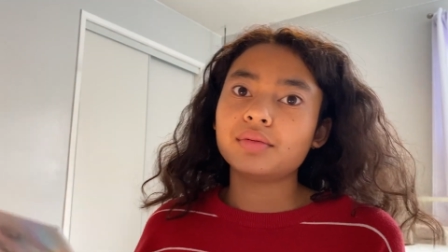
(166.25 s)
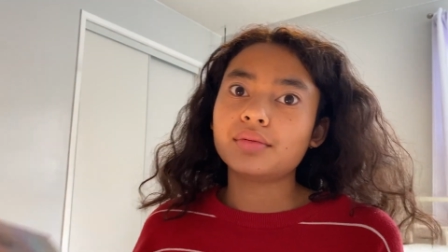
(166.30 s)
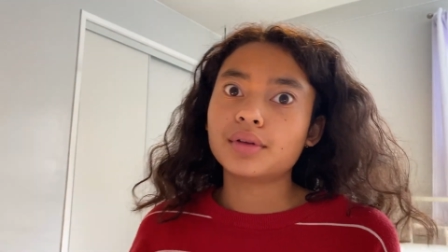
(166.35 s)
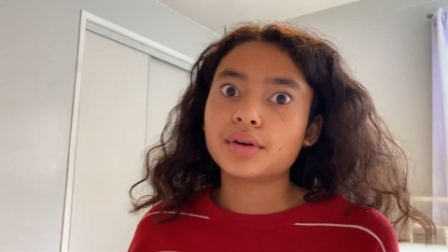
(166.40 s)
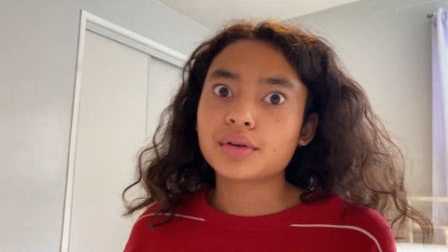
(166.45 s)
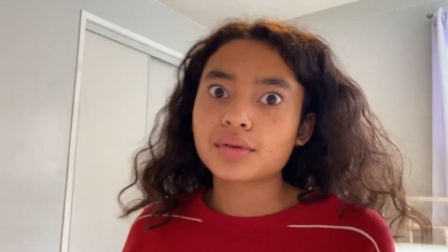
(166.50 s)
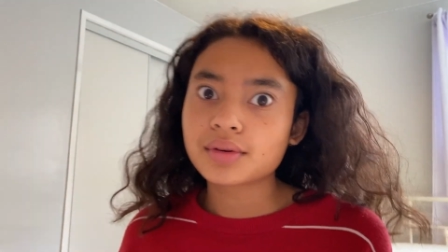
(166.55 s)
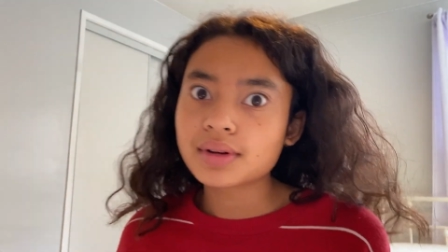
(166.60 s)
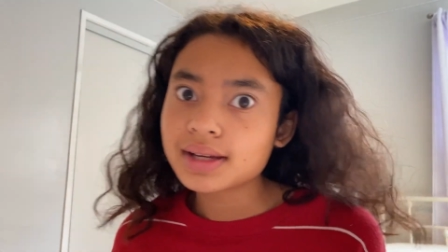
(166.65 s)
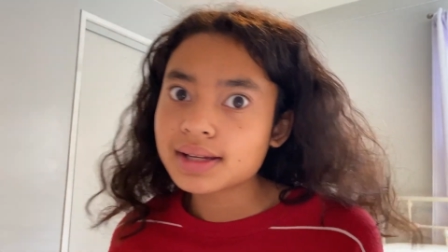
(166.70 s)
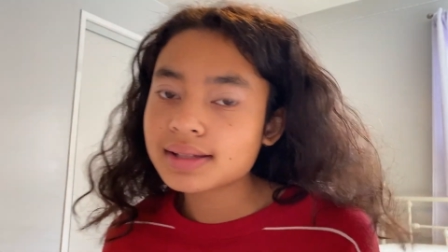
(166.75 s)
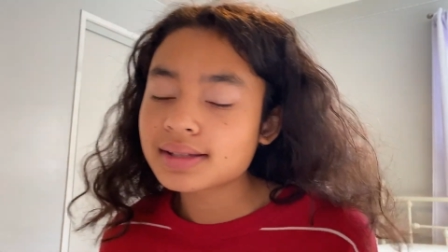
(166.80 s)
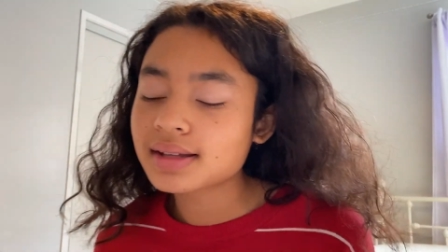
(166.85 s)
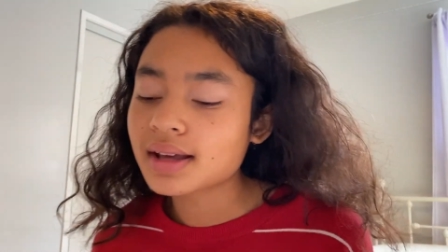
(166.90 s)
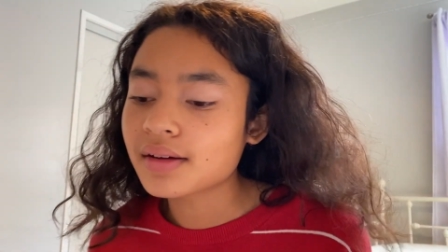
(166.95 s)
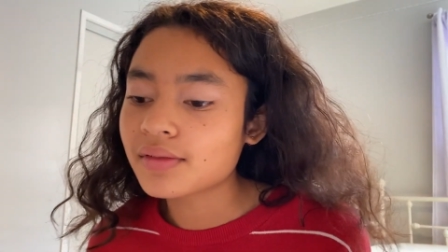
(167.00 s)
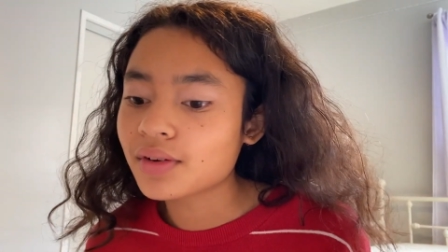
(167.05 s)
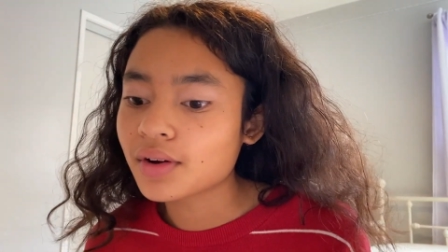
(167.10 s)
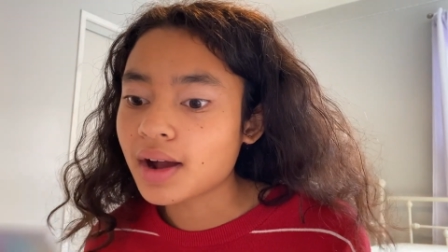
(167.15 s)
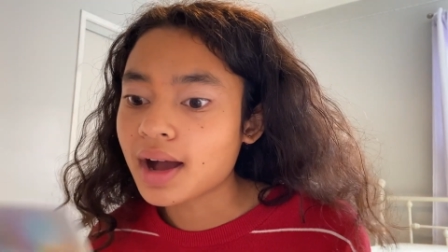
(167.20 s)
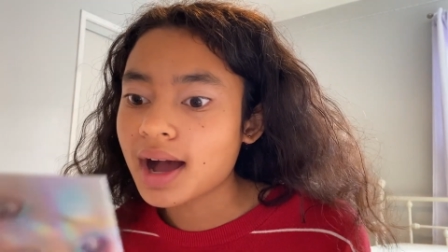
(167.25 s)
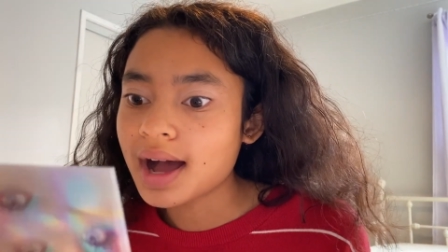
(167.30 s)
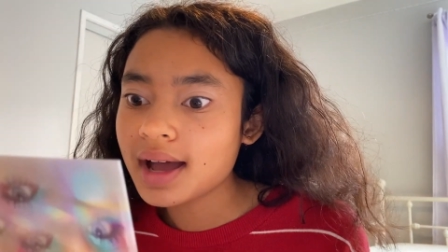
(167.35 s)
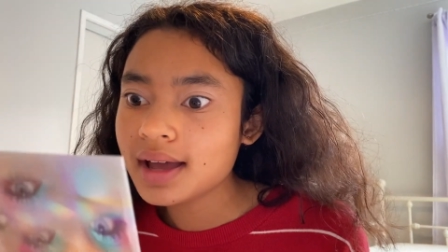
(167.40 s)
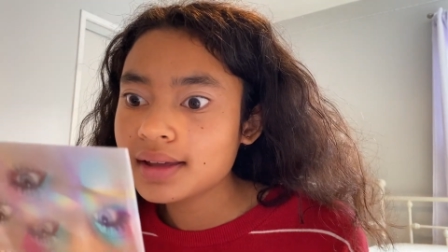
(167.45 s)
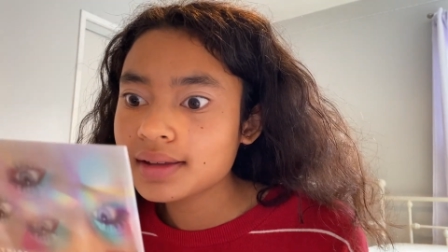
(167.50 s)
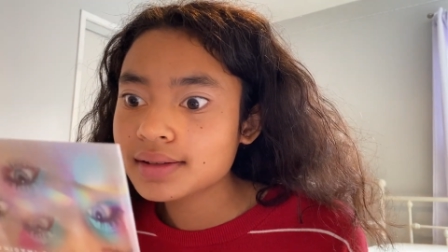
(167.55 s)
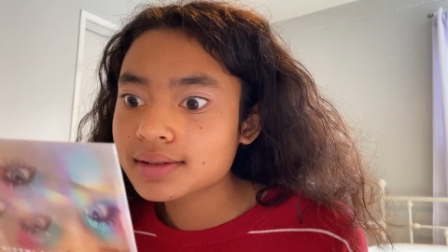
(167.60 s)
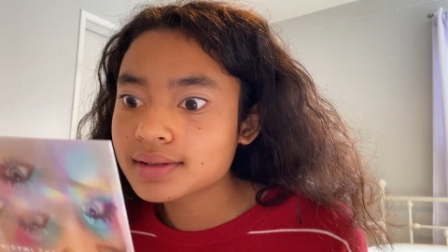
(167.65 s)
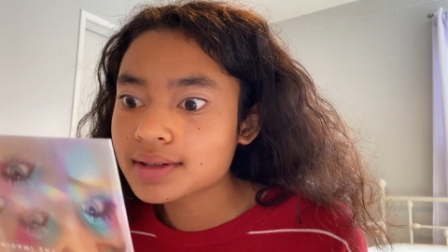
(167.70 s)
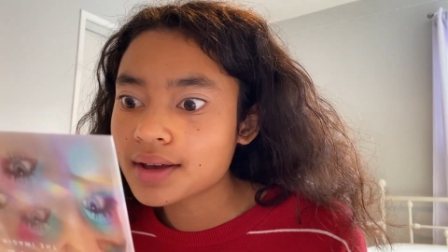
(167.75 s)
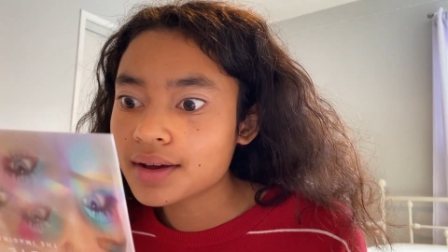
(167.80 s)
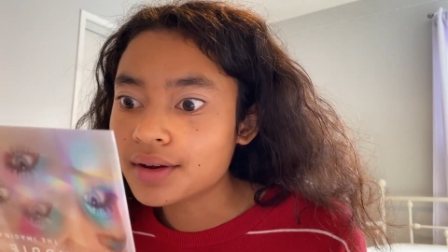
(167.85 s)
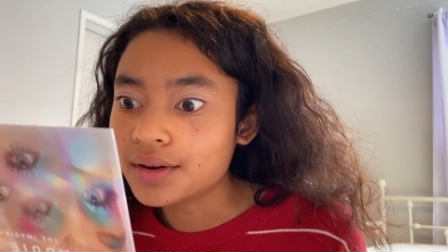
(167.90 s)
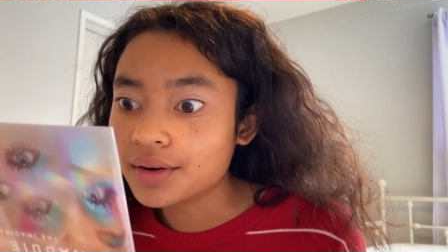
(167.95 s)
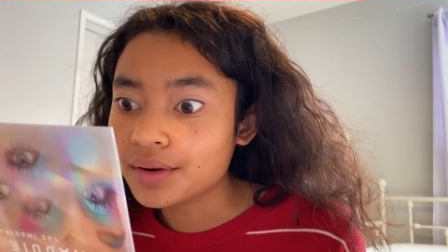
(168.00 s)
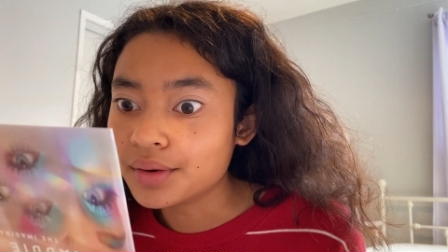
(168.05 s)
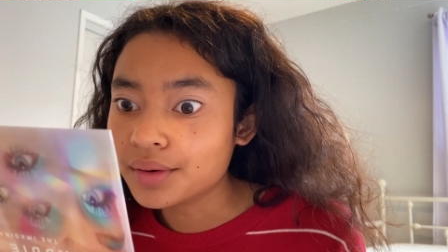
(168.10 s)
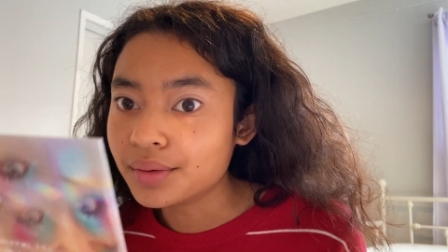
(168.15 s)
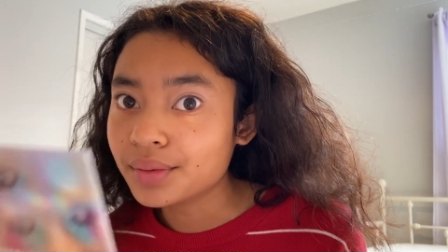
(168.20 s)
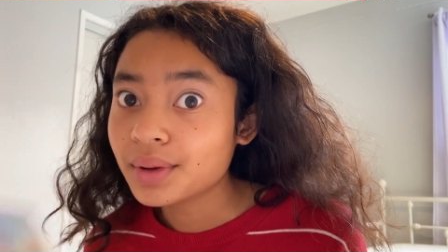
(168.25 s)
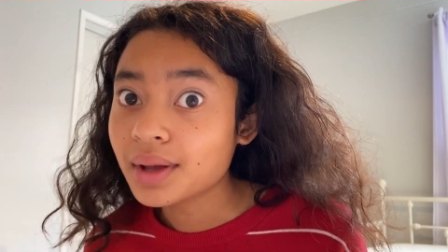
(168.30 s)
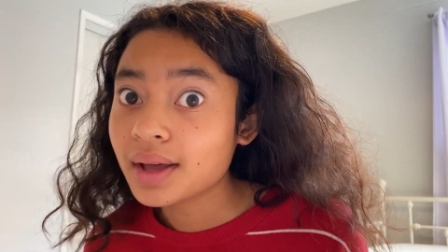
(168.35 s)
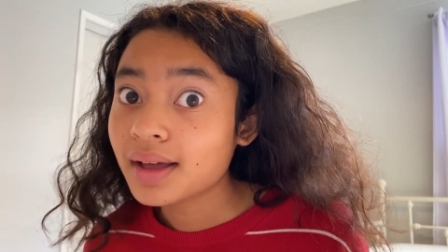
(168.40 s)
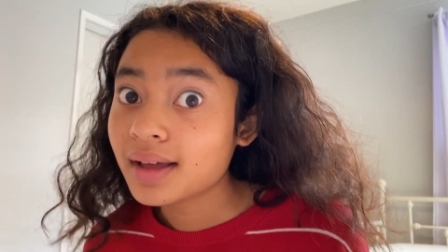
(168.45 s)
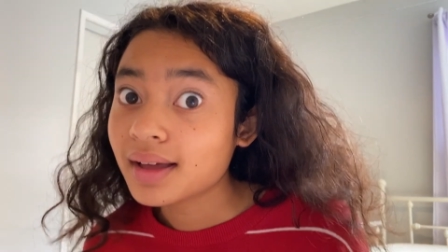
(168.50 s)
the crease of her eye, so